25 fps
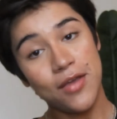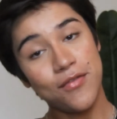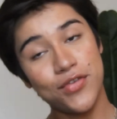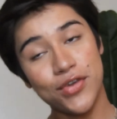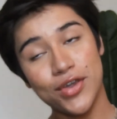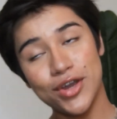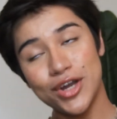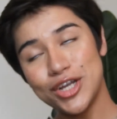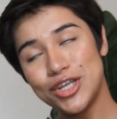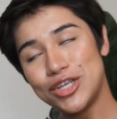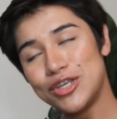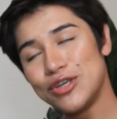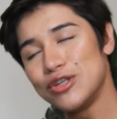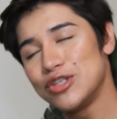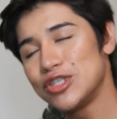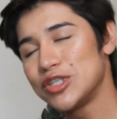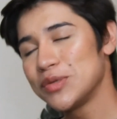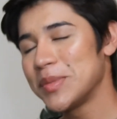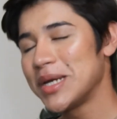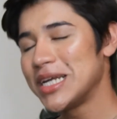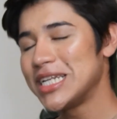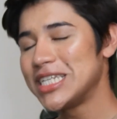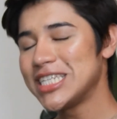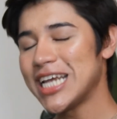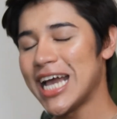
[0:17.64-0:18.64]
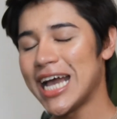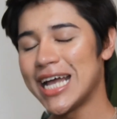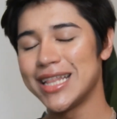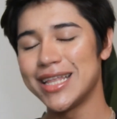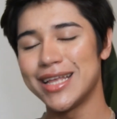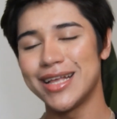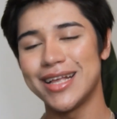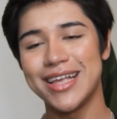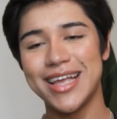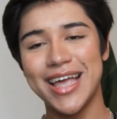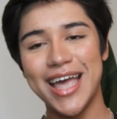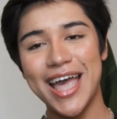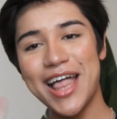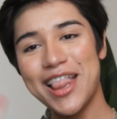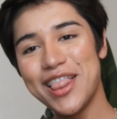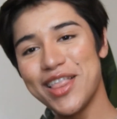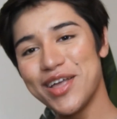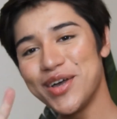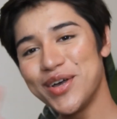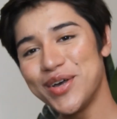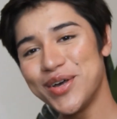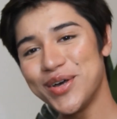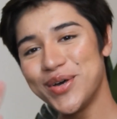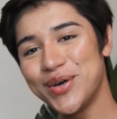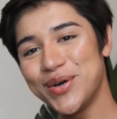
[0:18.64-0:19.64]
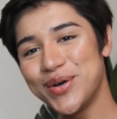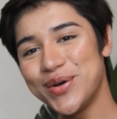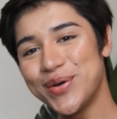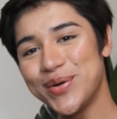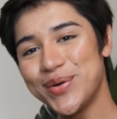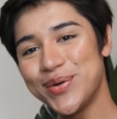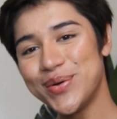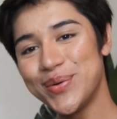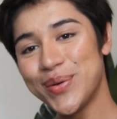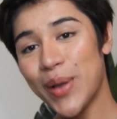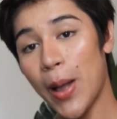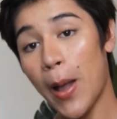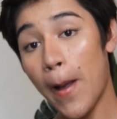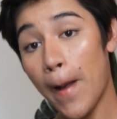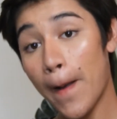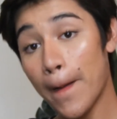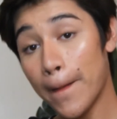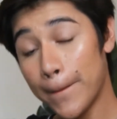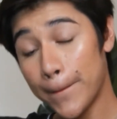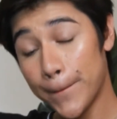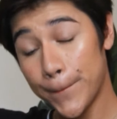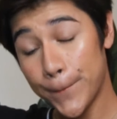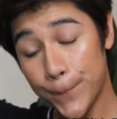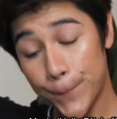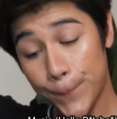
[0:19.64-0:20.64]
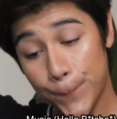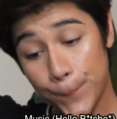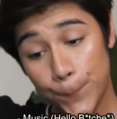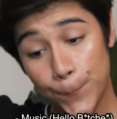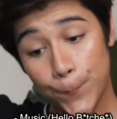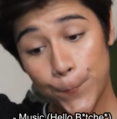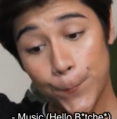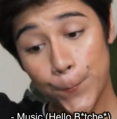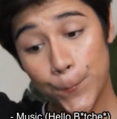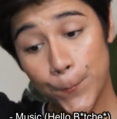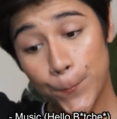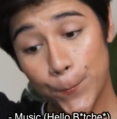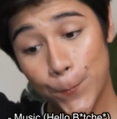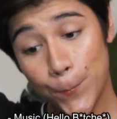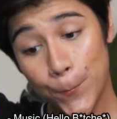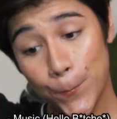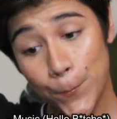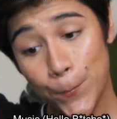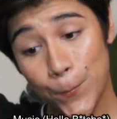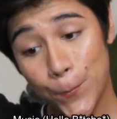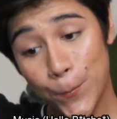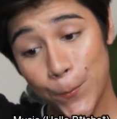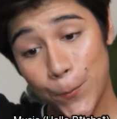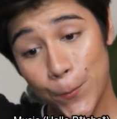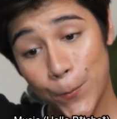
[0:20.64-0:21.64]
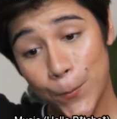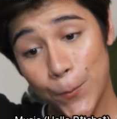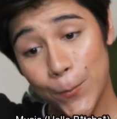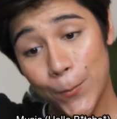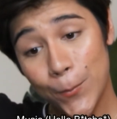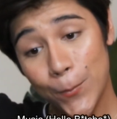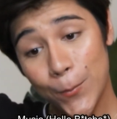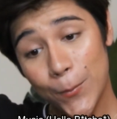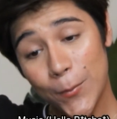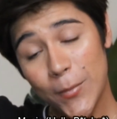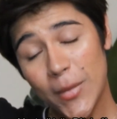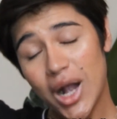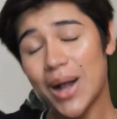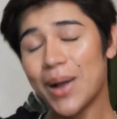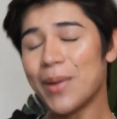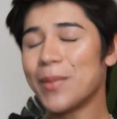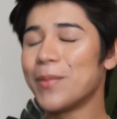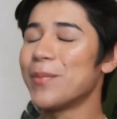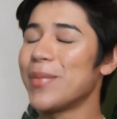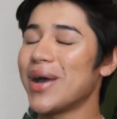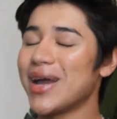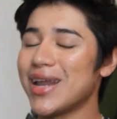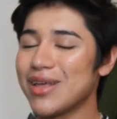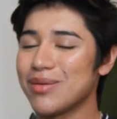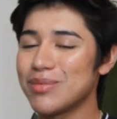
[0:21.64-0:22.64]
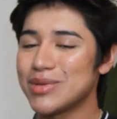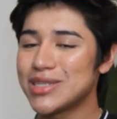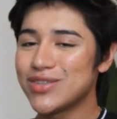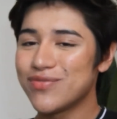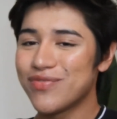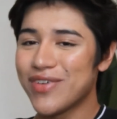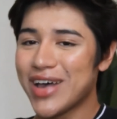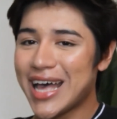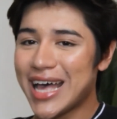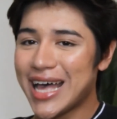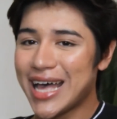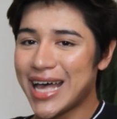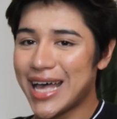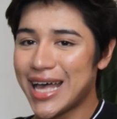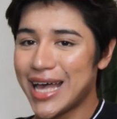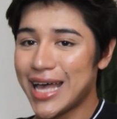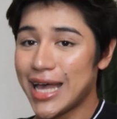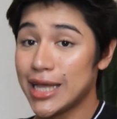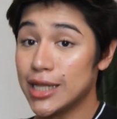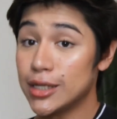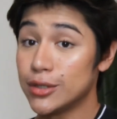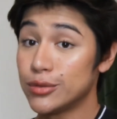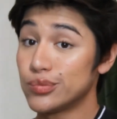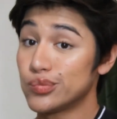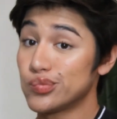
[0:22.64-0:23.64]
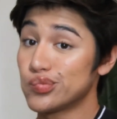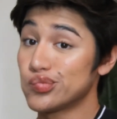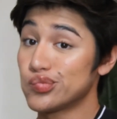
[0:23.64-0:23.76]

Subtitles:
If you're new to my channel, hello! Hello! Bitches! My name is Tad.